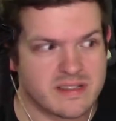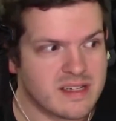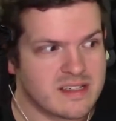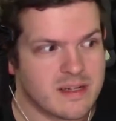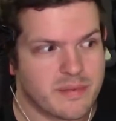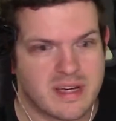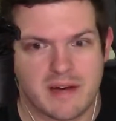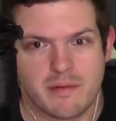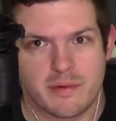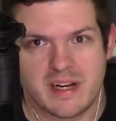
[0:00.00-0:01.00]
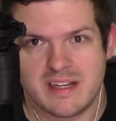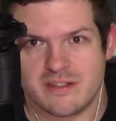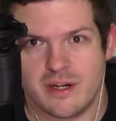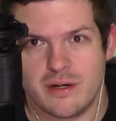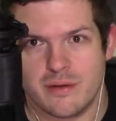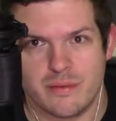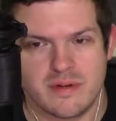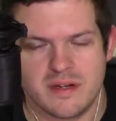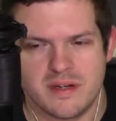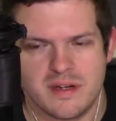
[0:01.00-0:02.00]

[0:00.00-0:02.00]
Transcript: like something everyone has known.